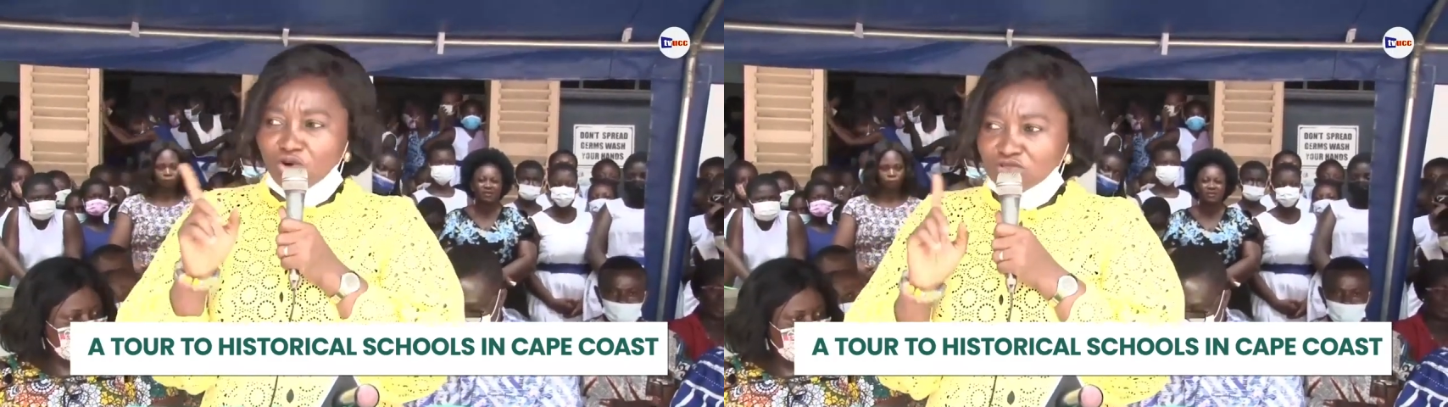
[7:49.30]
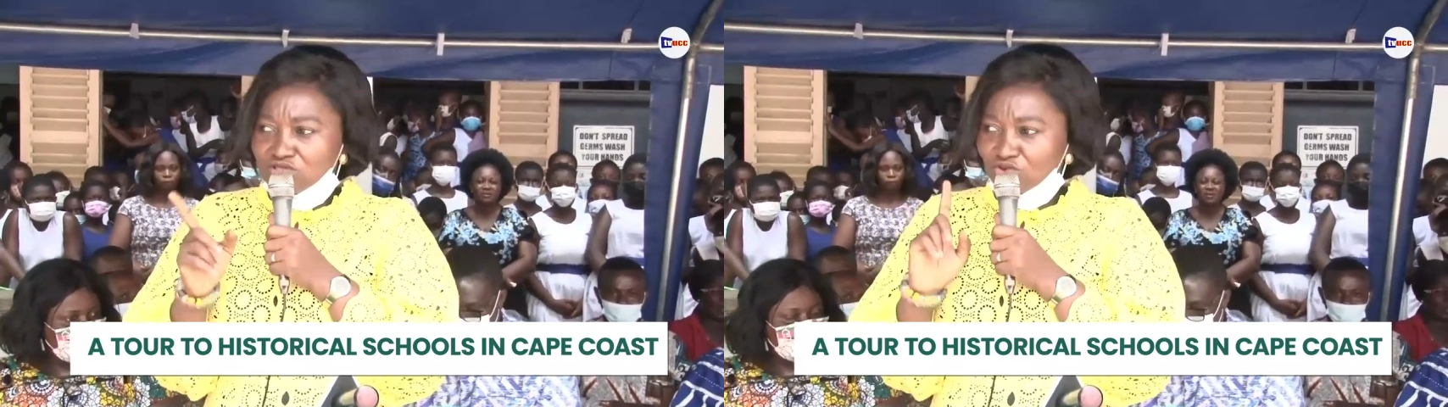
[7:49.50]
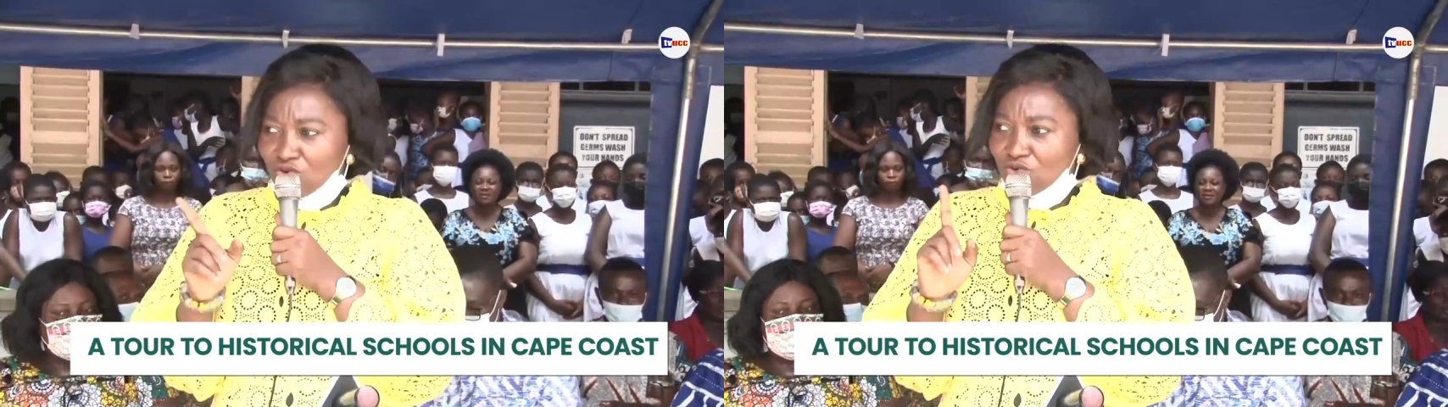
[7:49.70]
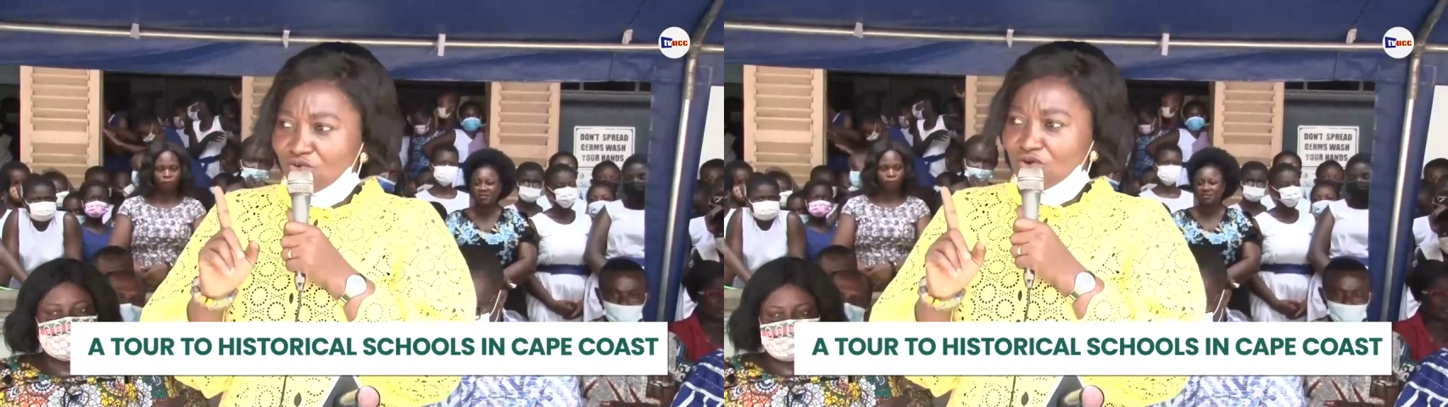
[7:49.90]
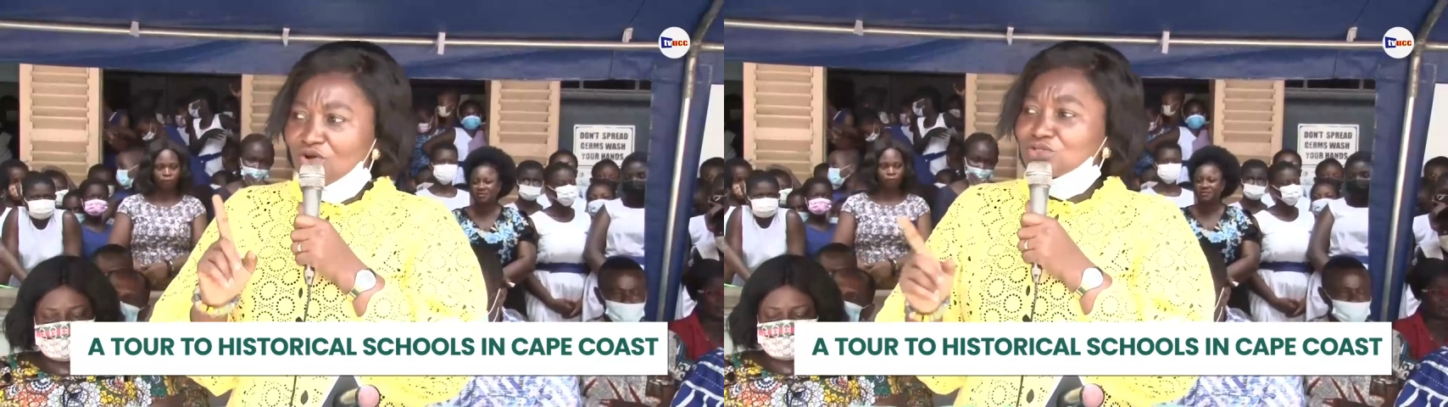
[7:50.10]
don't
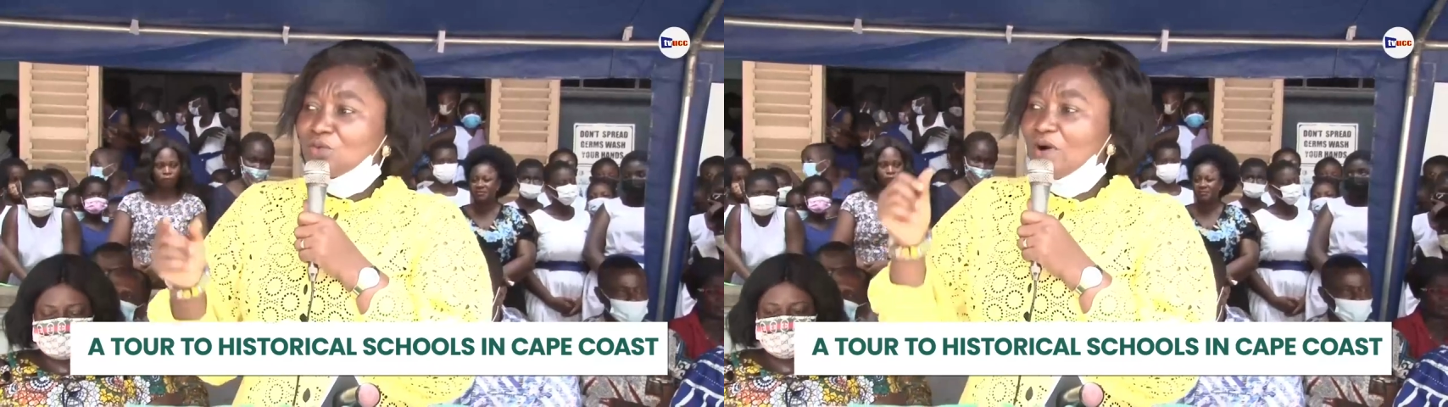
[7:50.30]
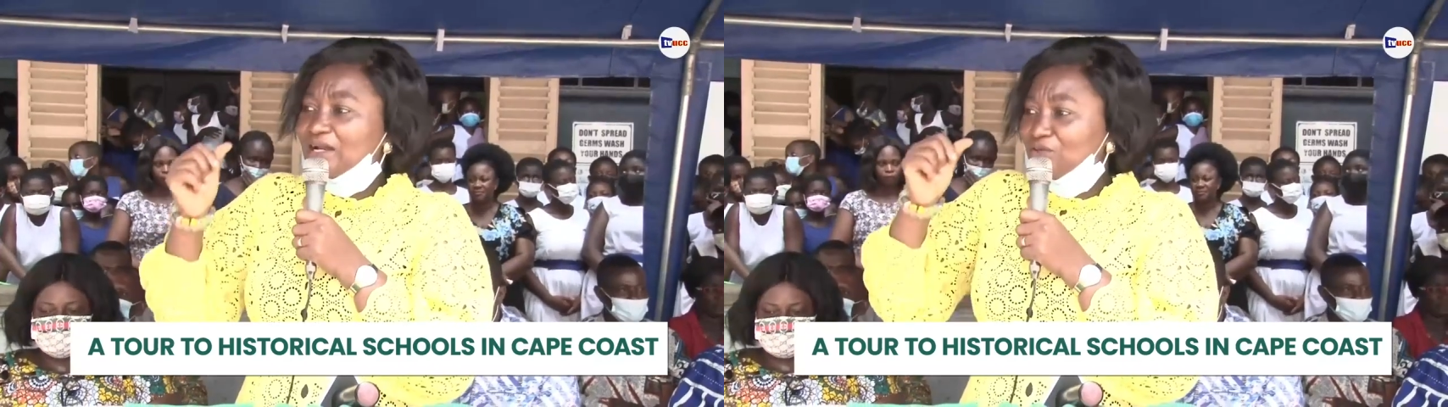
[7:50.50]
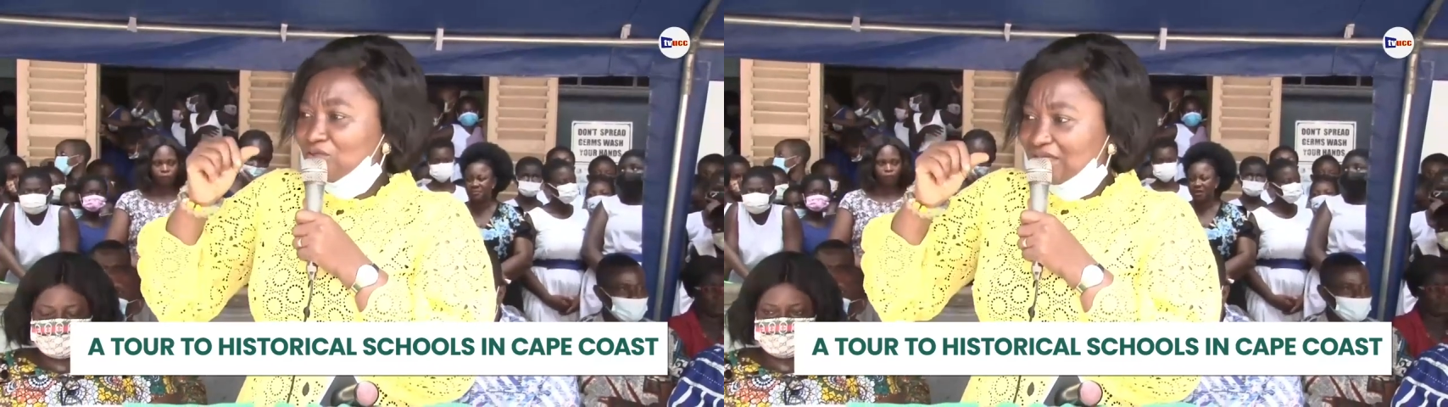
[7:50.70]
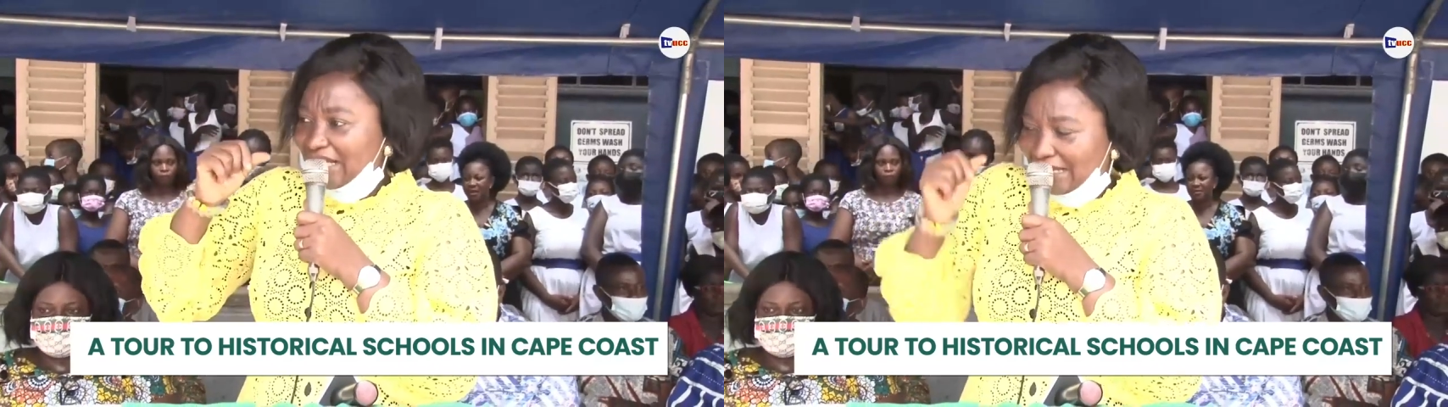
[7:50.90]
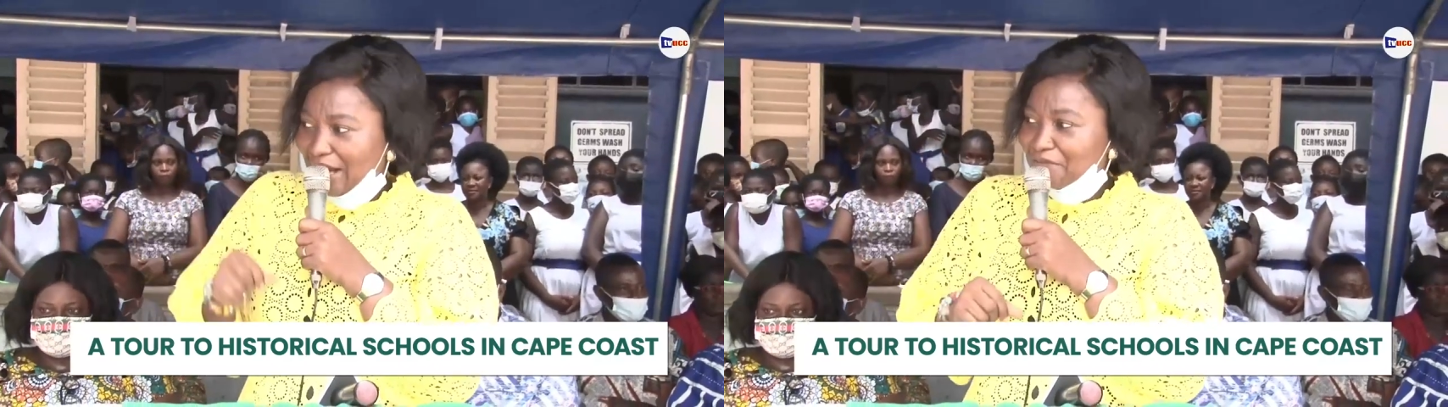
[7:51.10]
know. So when
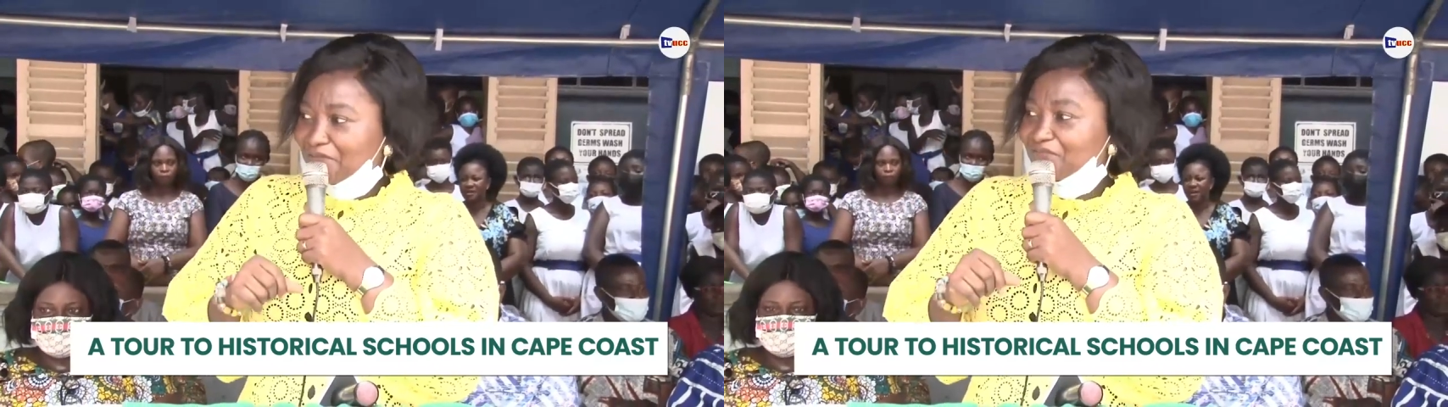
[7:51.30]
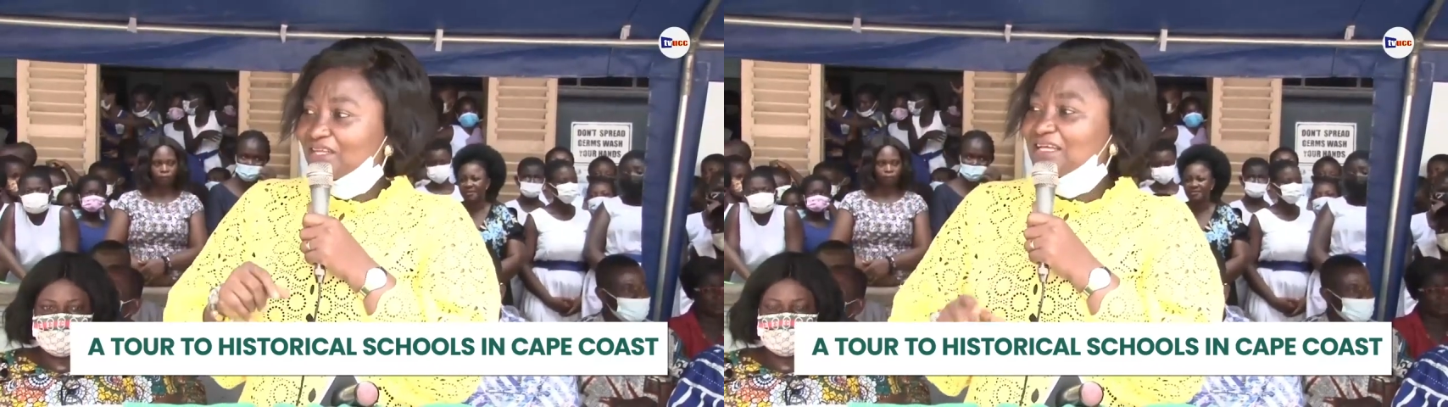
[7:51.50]
they come,